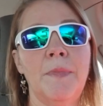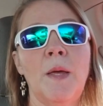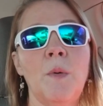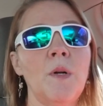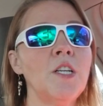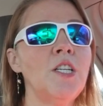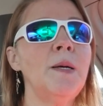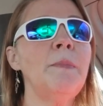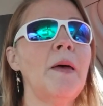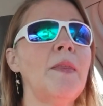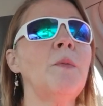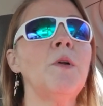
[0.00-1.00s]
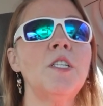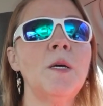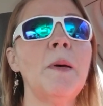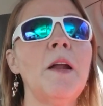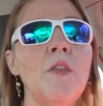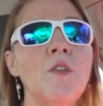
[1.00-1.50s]
They want to cheap out. They want to
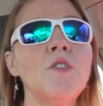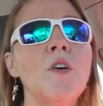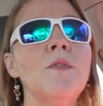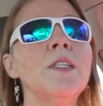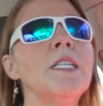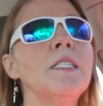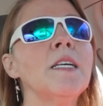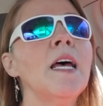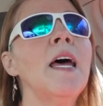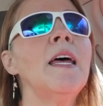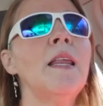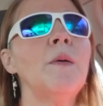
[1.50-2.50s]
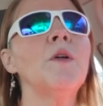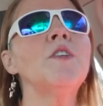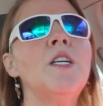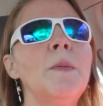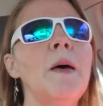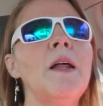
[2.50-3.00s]
cheap out on their services. They want
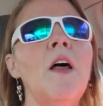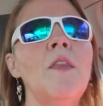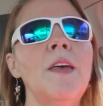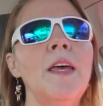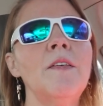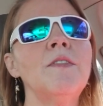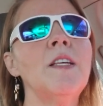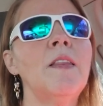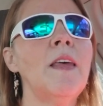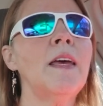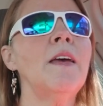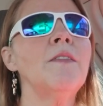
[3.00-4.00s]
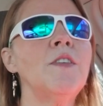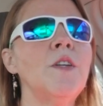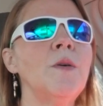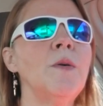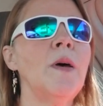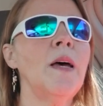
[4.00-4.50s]
to cheap out on the gifts that they give
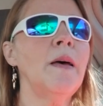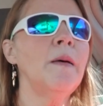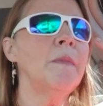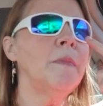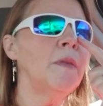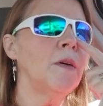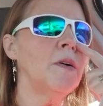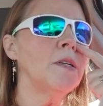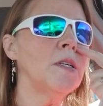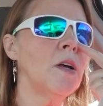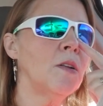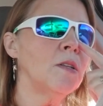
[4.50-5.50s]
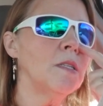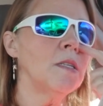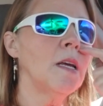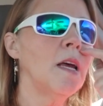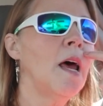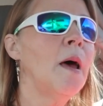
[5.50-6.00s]
to um, their consultants.
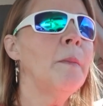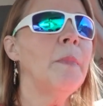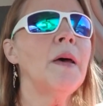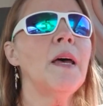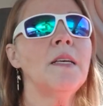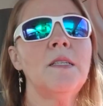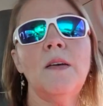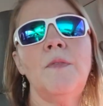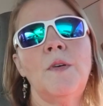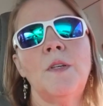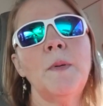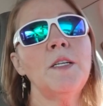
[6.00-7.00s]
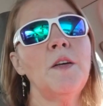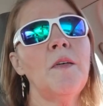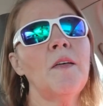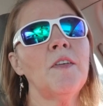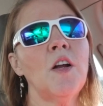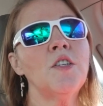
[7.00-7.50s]
Because if you, especially if
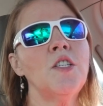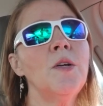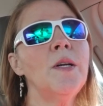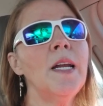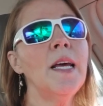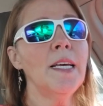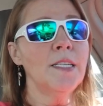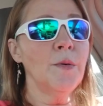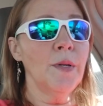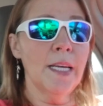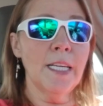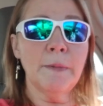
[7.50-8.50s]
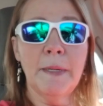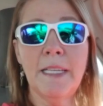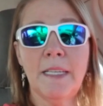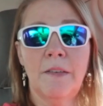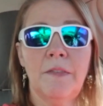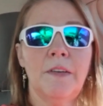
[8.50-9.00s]
you have a large unit, it gets really
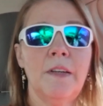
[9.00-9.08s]
expensive.